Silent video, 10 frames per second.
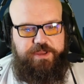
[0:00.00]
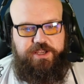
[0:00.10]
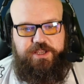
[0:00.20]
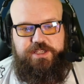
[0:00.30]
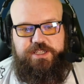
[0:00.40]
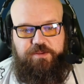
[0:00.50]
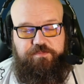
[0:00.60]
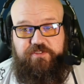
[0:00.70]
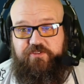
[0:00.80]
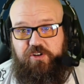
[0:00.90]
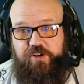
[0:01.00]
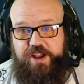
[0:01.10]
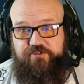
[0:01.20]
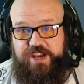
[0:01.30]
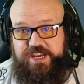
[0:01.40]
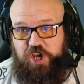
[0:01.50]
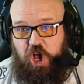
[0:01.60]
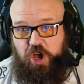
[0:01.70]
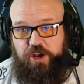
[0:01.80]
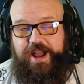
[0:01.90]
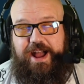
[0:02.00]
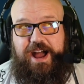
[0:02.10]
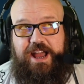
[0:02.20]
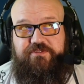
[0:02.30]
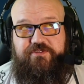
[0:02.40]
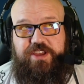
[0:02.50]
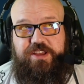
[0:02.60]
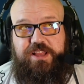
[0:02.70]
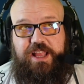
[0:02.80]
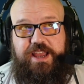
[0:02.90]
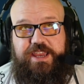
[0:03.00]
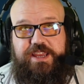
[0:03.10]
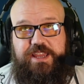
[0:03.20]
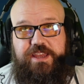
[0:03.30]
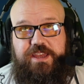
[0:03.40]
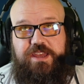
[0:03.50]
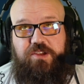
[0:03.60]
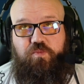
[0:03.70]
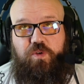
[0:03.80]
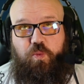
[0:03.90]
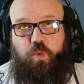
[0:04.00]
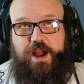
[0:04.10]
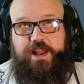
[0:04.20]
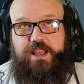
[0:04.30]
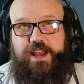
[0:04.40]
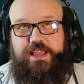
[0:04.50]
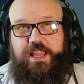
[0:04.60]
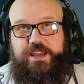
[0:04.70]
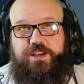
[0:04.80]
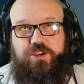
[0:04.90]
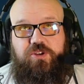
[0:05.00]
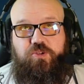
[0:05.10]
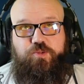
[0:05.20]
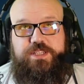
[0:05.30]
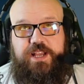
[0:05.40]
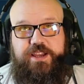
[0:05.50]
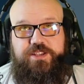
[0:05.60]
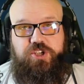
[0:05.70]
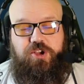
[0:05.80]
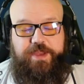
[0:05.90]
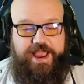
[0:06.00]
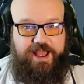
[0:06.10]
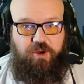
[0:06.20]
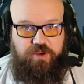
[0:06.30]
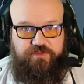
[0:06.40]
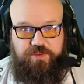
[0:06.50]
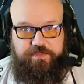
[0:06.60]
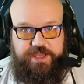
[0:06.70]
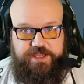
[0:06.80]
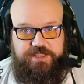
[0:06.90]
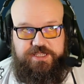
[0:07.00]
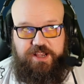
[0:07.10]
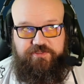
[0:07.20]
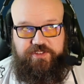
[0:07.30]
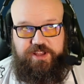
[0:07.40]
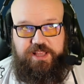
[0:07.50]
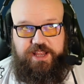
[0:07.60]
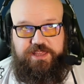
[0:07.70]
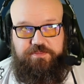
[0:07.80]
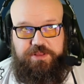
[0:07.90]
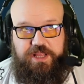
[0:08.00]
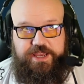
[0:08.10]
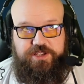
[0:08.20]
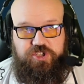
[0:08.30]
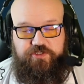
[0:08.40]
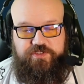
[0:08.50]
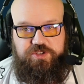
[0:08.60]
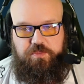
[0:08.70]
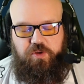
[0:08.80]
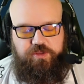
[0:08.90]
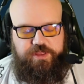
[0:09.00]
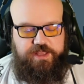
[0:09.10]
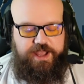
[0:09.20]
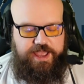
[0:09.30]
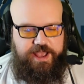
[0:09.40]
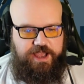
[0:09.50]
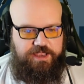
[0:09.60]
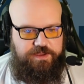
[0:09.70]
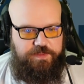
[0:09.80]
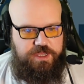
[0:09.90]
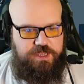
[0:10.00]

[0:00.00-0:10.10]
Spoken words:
Because before I read on, I feel like while I like the cool tyres coming out of the pits, I feel like the player suffers more than the AI.